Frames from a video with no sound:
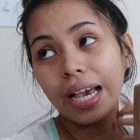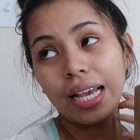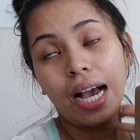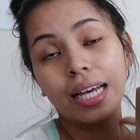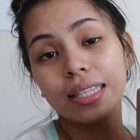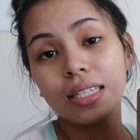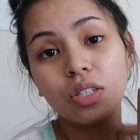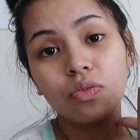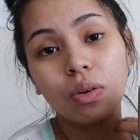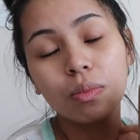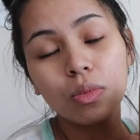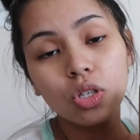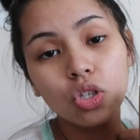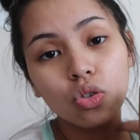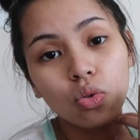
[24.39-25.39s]
I got this
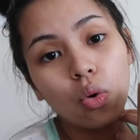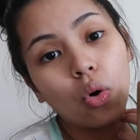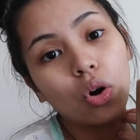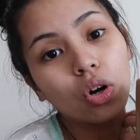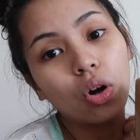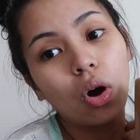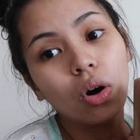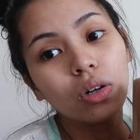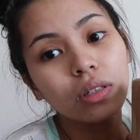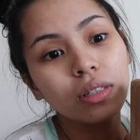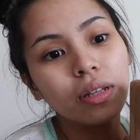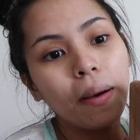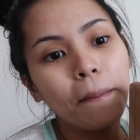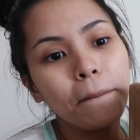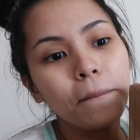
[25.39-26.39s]
from the store
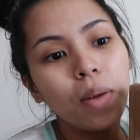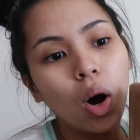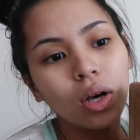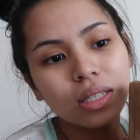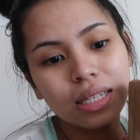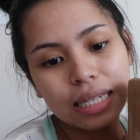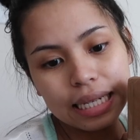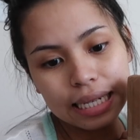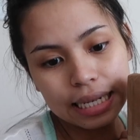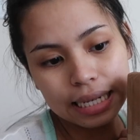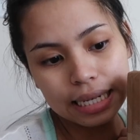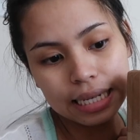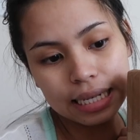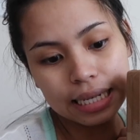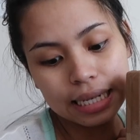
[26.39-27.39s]
called
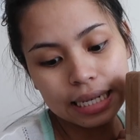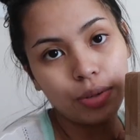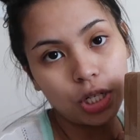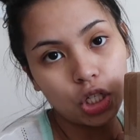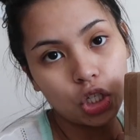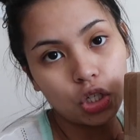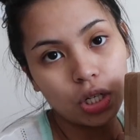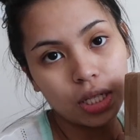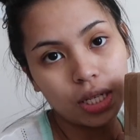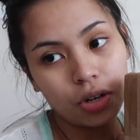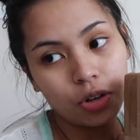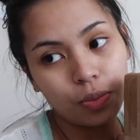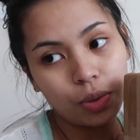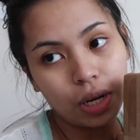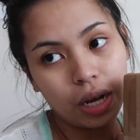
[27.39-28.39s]
Bossen Pretty sure that's
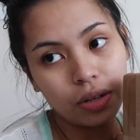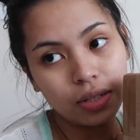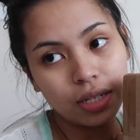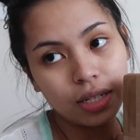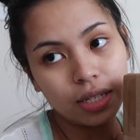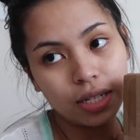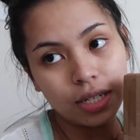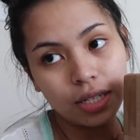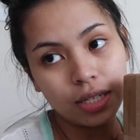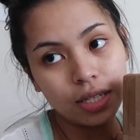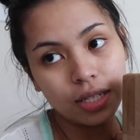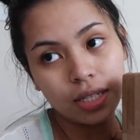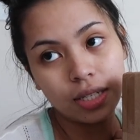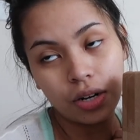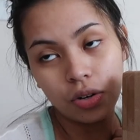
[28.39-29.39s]
how you pronounce it
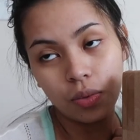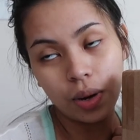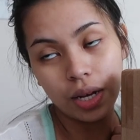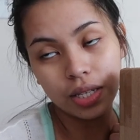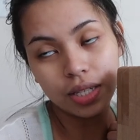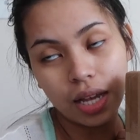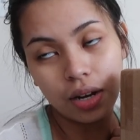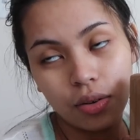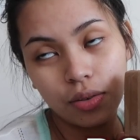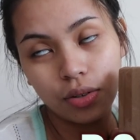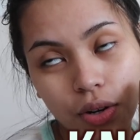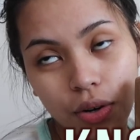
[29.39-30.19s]
because otherwise I don't